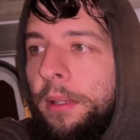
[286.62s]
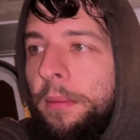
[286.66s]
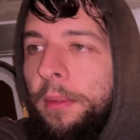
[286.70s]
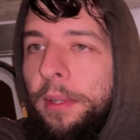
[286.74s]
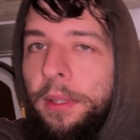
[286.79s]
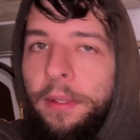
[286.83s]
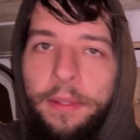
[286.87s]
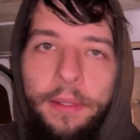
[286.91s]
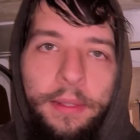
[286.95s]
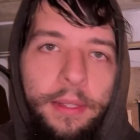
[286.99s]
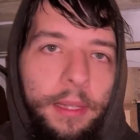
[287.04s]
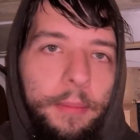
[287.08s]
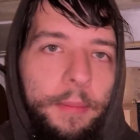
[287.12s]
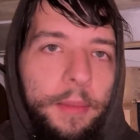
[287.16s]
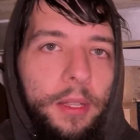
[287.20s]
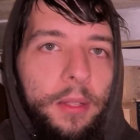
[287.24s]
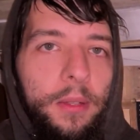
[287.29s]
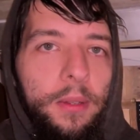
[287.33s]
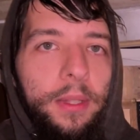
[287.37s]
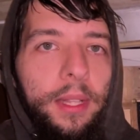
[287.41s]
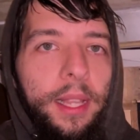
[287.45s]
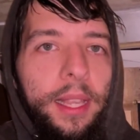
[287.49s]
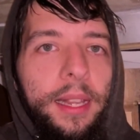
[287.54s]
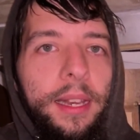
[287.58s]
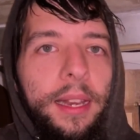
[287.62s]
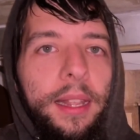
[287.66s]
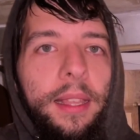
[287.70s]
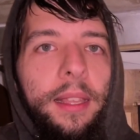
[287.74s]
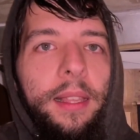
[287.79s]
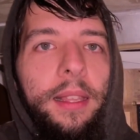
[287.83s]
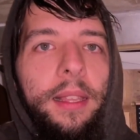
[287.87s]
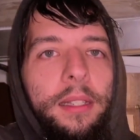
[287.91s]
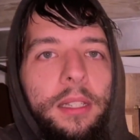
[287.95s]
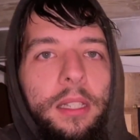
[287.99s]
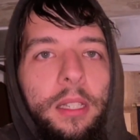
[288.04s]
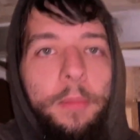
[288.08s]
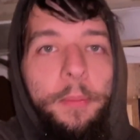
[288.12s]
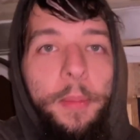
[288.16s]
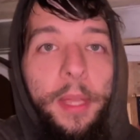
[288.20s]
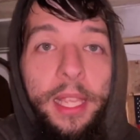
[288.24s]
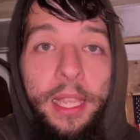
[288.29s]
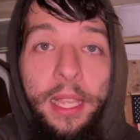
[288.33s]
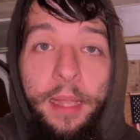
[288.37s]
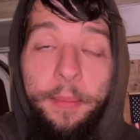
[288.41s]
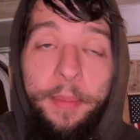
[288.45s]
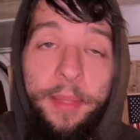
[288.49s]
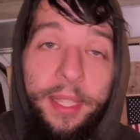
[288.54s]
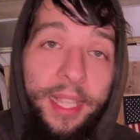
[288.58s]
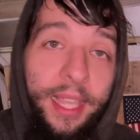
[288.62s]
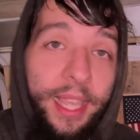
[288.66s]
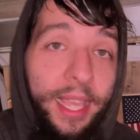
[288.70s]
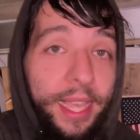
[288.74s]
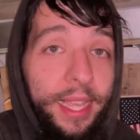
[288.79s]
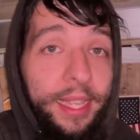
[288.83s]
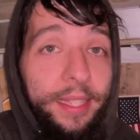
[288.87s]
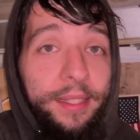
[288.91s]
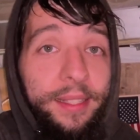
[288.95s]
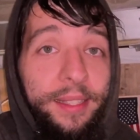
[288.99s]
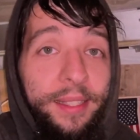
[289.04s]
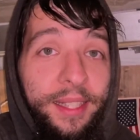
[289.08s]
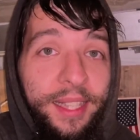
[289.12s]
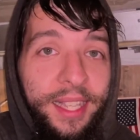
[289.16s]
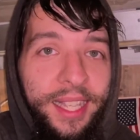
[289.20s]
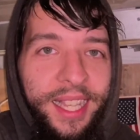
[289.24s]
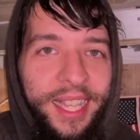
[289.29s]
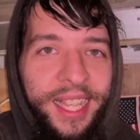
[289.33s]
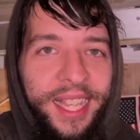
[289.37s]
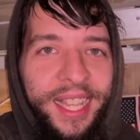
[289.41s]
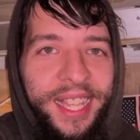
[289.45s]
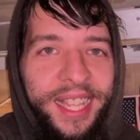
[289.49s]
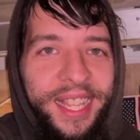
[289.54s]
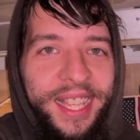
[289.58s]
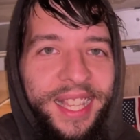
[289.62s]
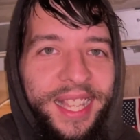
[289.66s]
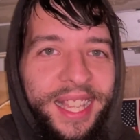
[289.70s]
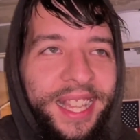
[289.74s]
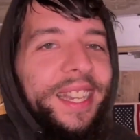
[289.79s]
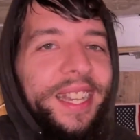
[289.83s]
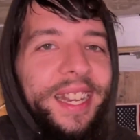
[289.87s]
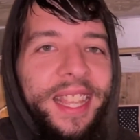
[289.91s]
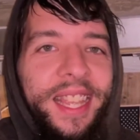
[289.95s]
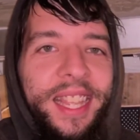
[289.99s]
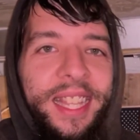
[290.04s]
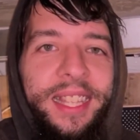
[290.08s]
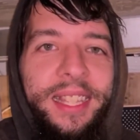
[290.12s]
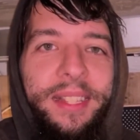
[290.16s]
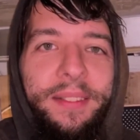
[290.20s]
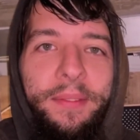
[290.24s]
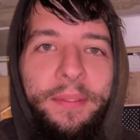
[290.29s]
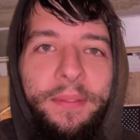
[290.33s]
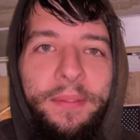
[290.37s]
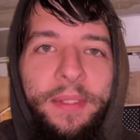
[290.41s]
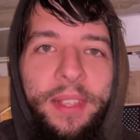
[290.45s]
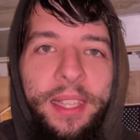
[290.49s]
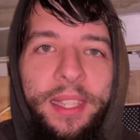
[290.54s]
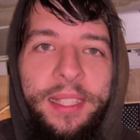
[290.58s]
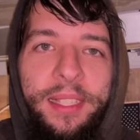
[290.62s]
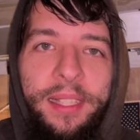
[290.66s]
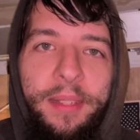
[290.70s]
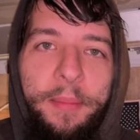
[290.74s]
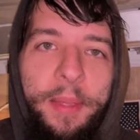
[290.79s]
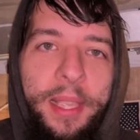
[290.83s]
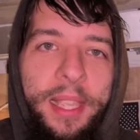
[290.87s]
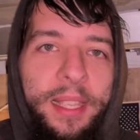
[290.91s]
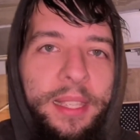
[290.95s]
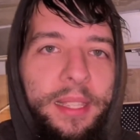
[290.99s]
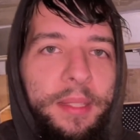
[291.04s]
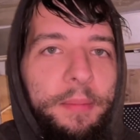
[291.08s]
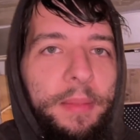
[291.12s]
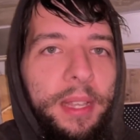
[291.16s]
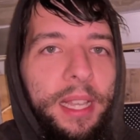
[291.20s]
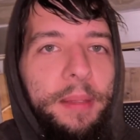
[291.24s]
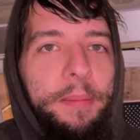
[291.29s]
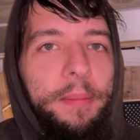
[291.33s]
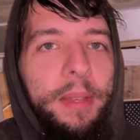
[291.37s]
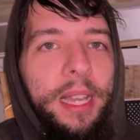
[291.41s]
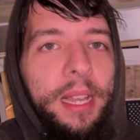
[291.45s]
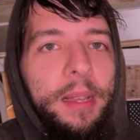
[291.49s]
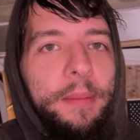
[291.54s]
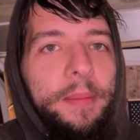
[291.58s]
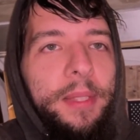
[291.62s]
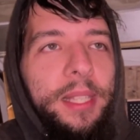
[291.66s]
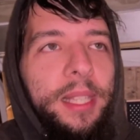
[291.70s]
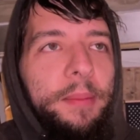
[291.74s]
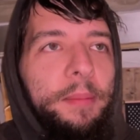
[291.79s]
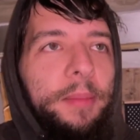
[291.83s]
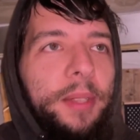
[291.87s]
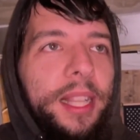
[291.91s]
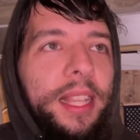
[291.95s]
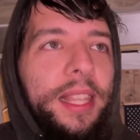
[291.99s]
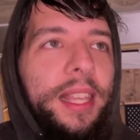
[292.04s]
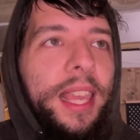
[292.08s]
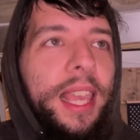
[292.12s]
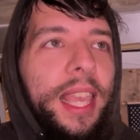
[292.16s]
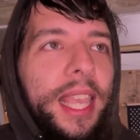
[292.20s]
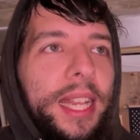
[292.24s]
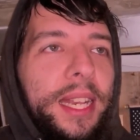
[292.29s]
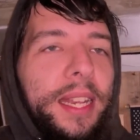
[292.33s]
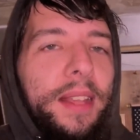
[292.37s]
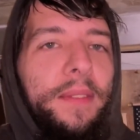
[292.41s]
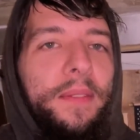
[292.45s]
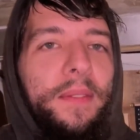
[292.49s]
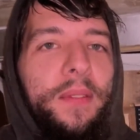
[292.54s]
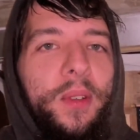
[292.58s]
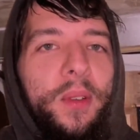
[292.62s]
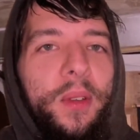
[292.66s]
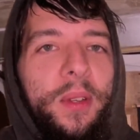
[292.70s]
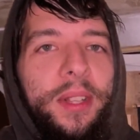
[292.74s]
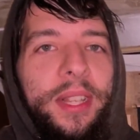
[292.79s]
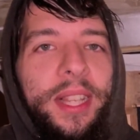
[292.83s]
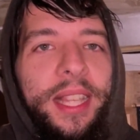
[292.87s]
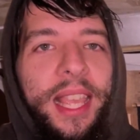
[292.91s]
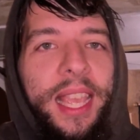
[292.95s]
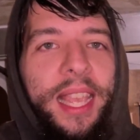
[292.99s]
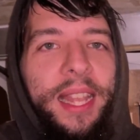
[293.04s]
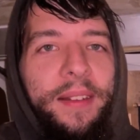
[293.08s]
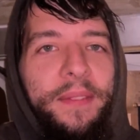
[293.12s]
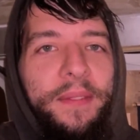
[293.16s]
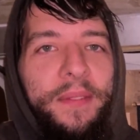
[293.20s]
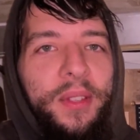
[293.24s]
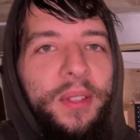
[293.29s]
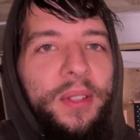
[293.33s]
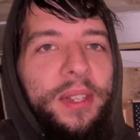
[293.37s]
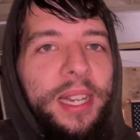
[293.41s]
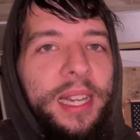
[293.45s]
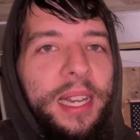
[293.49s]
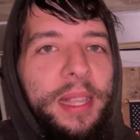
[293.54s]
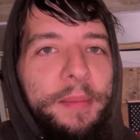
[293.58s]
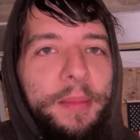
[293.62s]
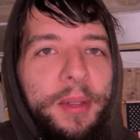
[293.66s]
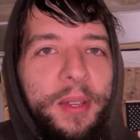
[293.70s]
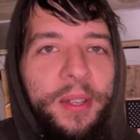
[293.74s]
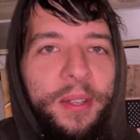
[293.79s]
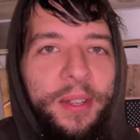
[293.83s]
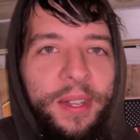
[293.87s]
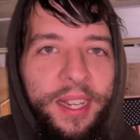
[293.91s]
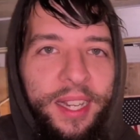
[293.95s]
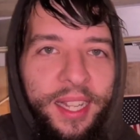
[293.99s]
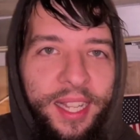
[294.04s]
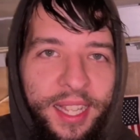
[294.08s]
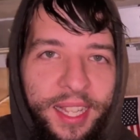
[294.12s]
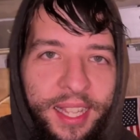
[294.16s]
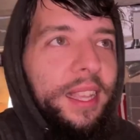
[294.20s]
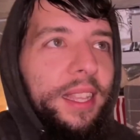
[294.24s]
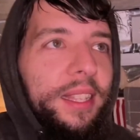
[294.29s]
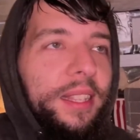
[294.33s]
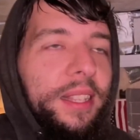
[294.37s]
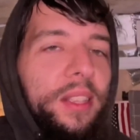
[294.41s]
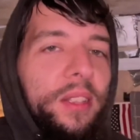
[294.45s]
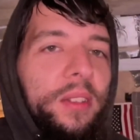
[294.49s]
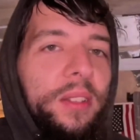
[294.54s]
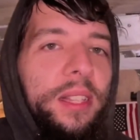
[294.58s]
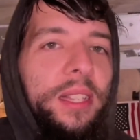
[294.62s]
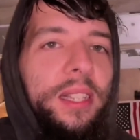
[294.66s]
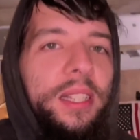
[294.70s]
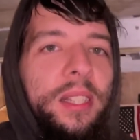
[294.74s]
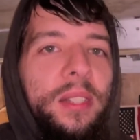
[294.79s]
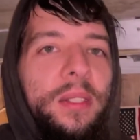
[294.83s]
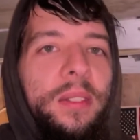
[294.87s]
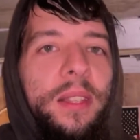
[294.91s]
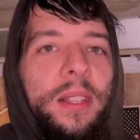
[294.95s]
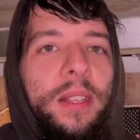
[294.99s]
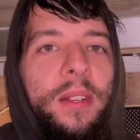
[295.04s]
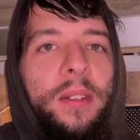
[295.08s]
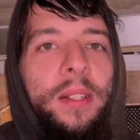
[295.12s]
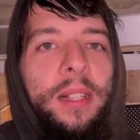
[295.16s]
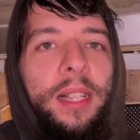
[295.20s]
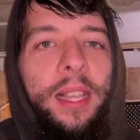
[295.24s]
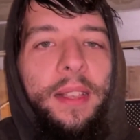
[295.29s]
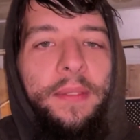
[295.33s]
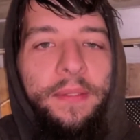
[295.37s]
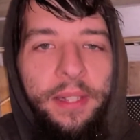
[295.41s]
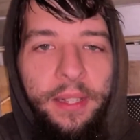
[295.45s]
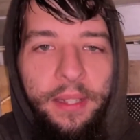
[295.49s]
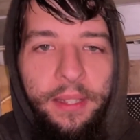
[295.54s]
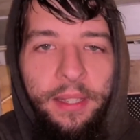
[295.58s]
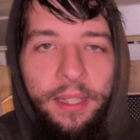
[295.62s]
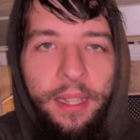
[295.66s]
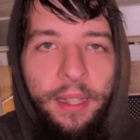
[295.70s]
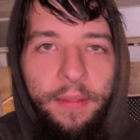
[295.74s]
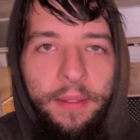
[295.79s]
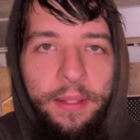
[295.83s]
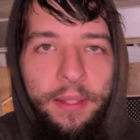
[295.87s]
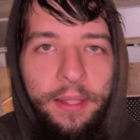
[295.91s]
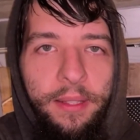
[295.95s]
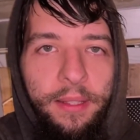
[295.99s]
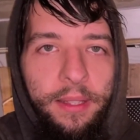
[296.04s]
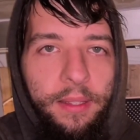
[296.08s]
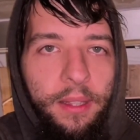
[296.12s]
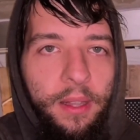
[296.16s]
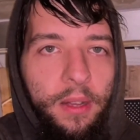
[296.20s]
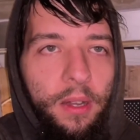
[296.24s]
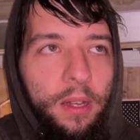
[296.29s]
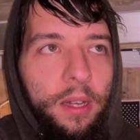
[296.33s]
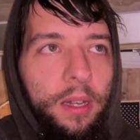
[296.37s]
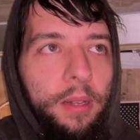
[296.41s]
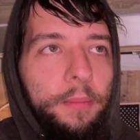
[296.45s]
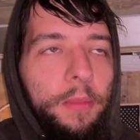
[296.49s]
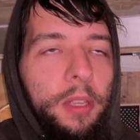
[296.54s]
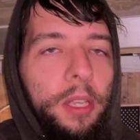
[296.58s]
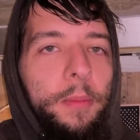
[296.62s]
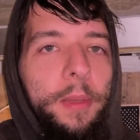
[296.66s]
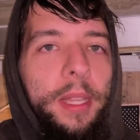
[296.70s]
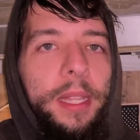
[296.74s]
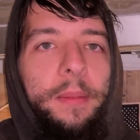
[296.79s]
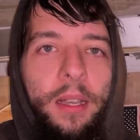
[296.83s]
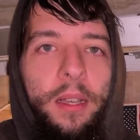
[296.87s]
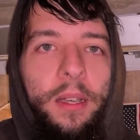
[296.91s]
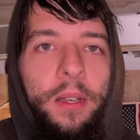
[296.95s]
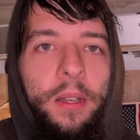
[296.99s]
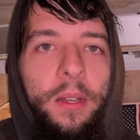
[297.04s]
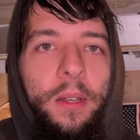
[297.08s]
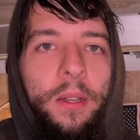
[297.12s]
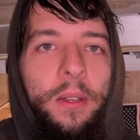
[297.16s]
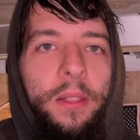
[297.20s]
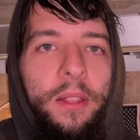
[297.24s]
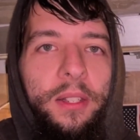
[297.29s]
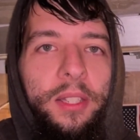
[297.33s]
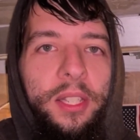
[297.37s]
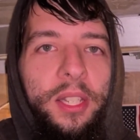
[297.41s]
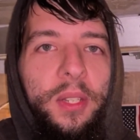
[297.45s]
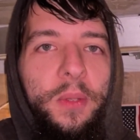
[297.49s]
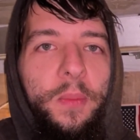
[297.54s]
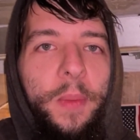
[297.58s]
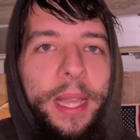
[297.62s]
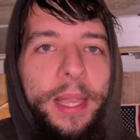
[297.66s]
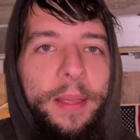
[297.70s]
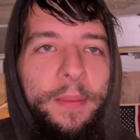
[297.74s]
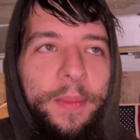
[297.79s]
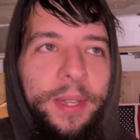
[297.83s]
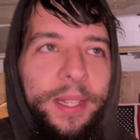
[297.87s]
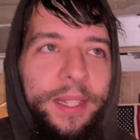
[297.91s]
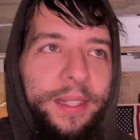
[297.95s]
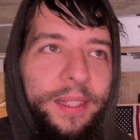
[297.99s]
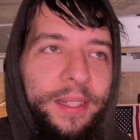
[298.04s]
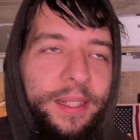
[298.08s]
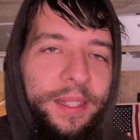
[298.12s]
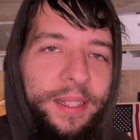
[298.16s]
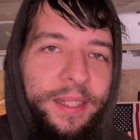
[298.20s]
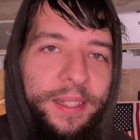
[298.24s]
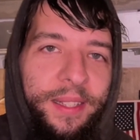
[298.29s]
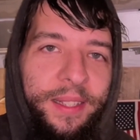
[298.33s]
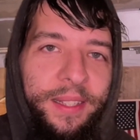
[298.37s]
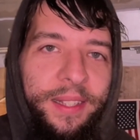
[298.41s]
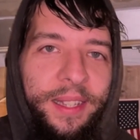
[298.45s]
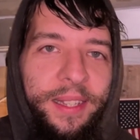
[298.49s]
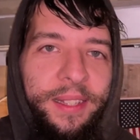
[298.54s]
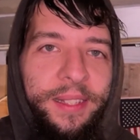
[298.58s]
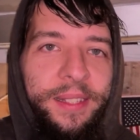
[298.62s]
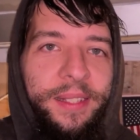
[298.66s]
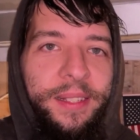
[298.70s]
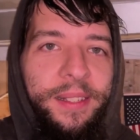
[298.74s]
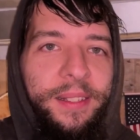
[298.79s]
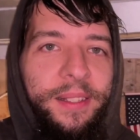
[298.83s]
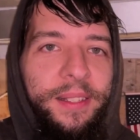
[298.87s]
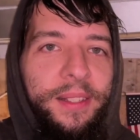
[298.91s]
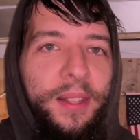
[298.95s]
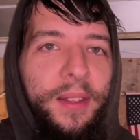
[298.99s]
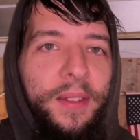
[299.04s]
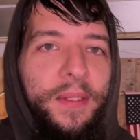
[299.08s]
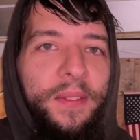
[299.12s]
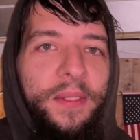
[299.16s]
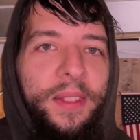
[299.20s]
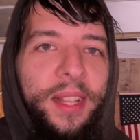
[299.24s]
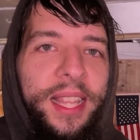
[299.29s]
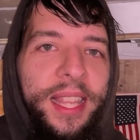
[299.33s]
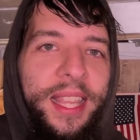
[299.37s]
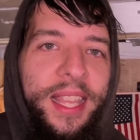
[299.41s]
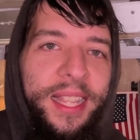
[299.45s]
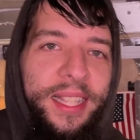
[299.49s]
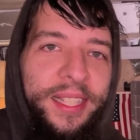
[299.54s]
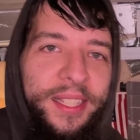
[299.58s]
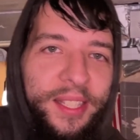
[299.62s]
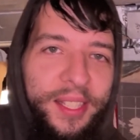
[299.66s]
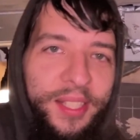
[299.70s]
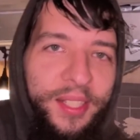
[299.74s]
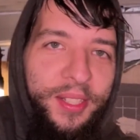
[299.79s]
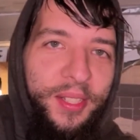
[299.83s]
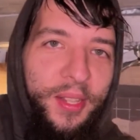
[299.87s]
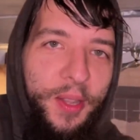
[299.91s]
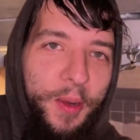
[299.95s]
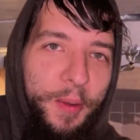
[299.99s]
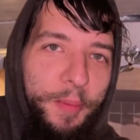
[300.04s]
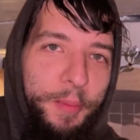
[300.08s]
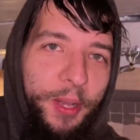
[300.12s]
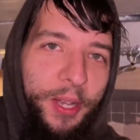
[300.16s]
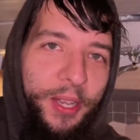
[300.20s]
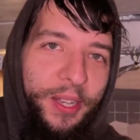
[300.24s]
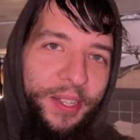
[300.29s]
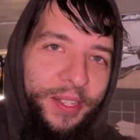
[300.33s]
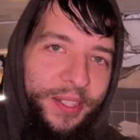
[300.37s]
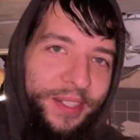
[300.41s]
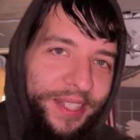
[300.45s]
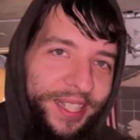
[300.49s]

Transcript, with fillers: with some other lady to pick up the cats. To get them fixed, because my mom simply can't afford the cat food anymore. And the only 2 that are left as of this current moment are the 2 white ones, and that's Snowflake and Snowball.